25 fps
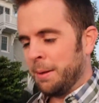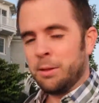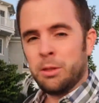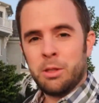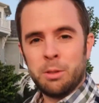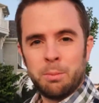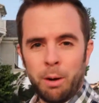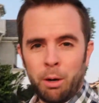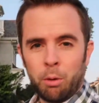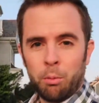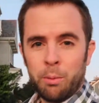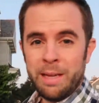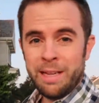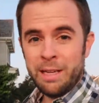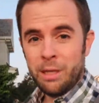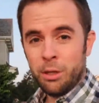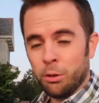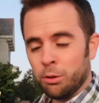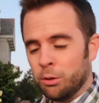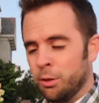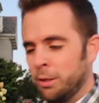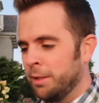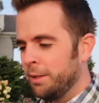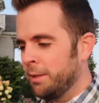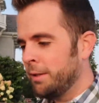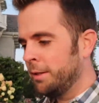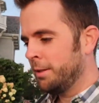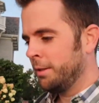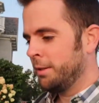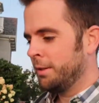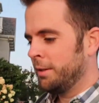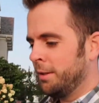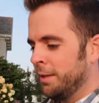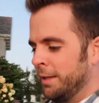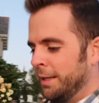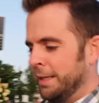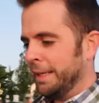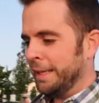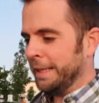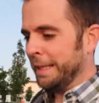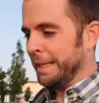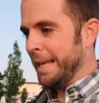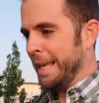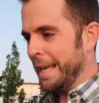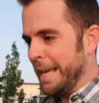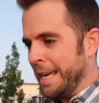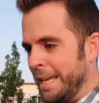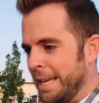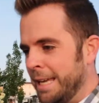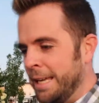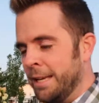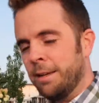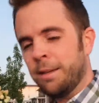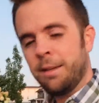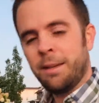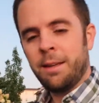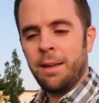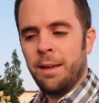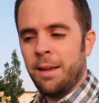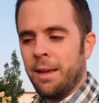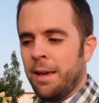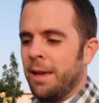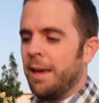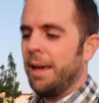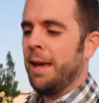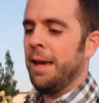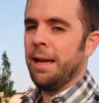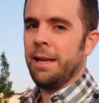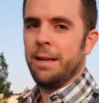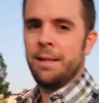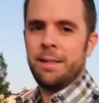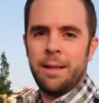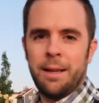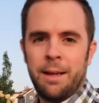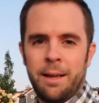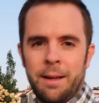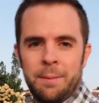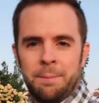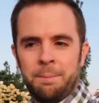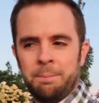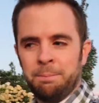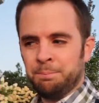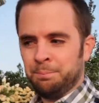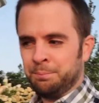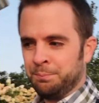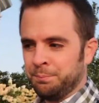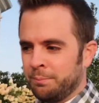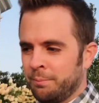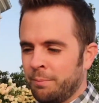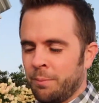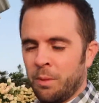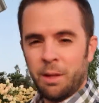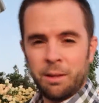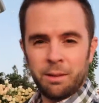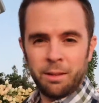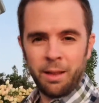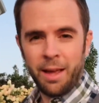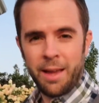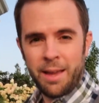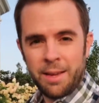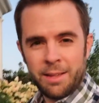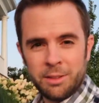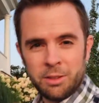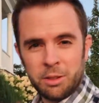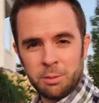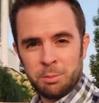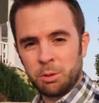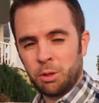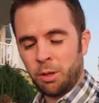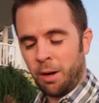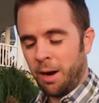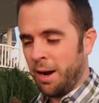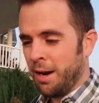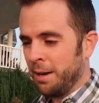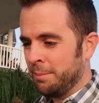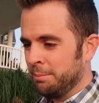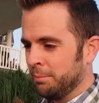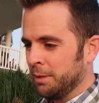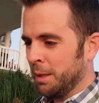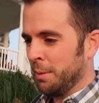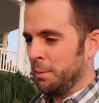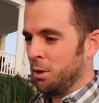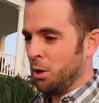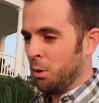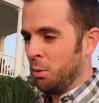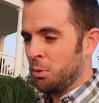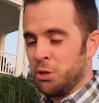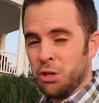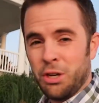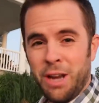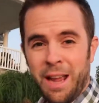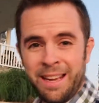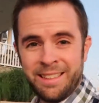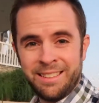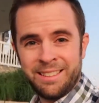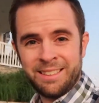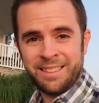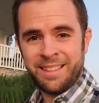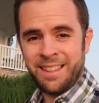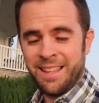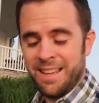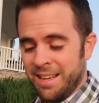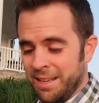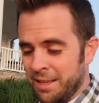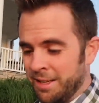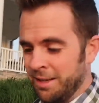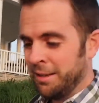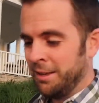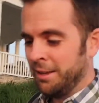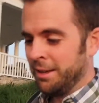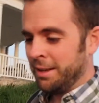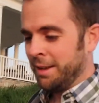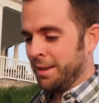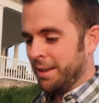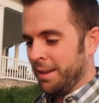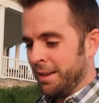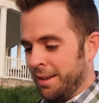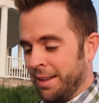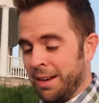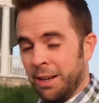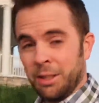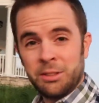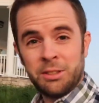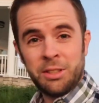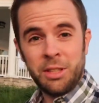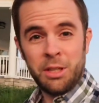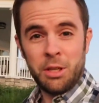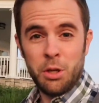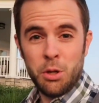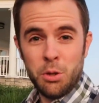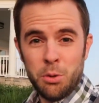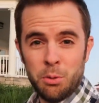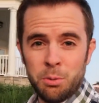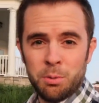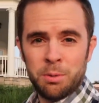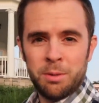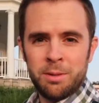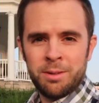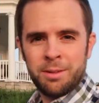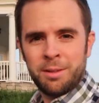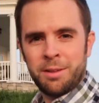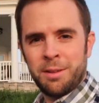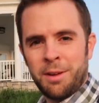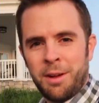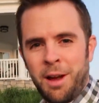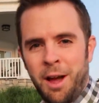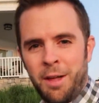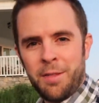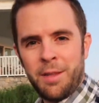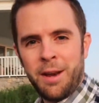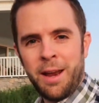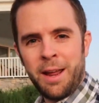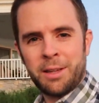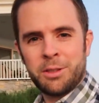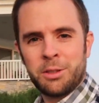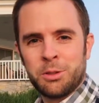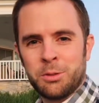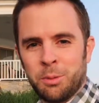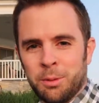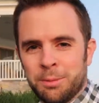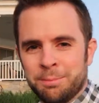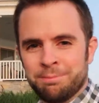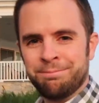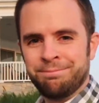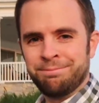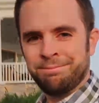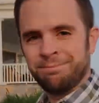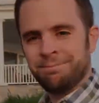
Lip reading: to my real gig. And like, subscribe, let me know what you guys think, and I'll see you on the next one.